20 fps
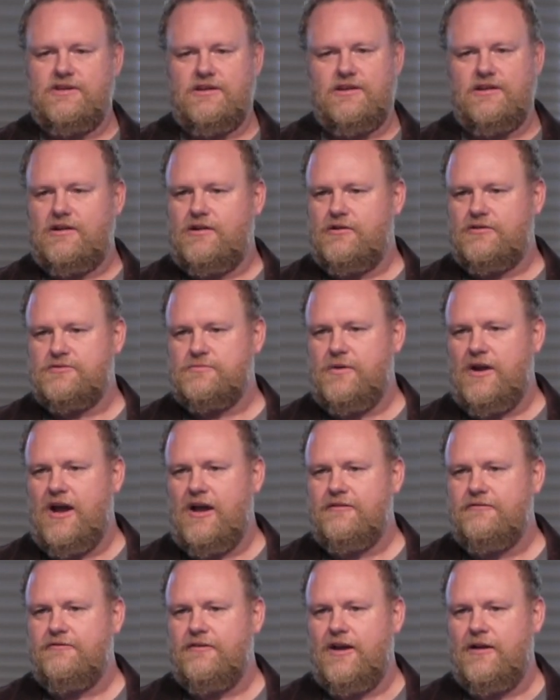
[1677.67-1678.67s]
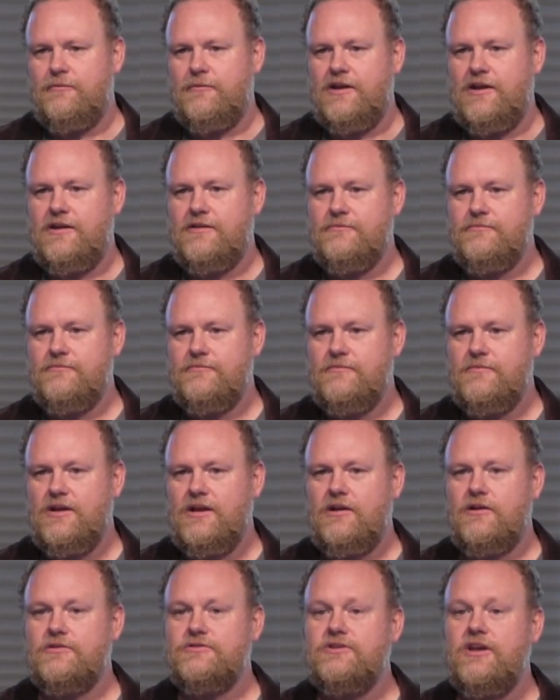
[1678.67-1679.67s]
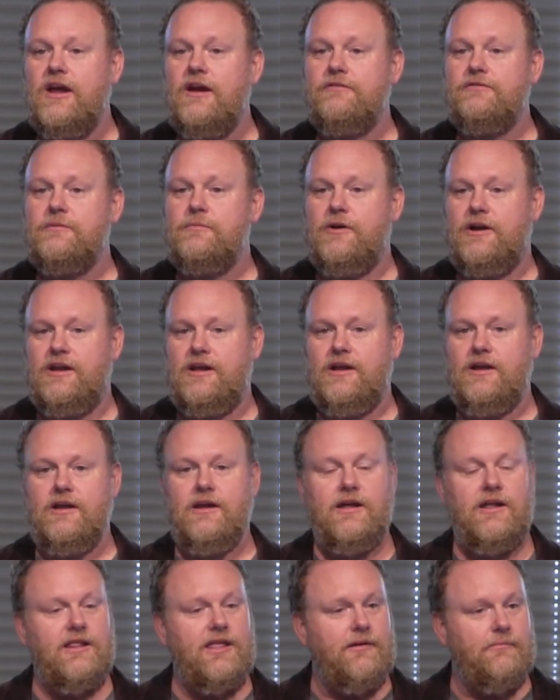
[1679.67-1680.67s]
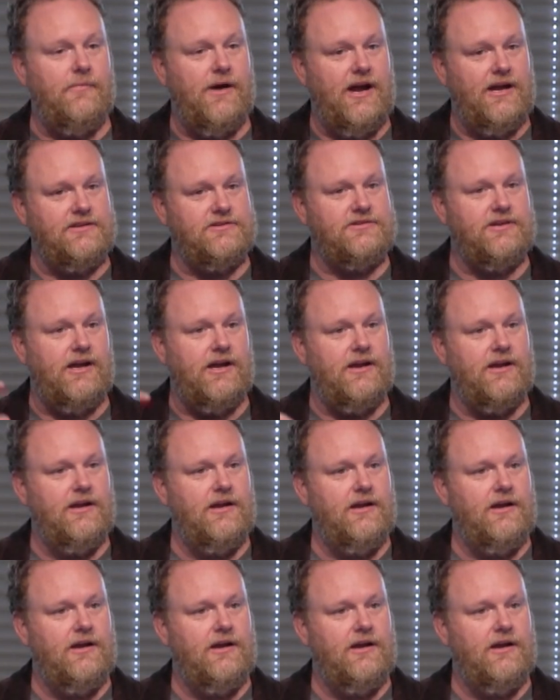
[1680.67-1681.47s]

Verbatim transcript: That it goes beyond family, it goes to everybody. That mindset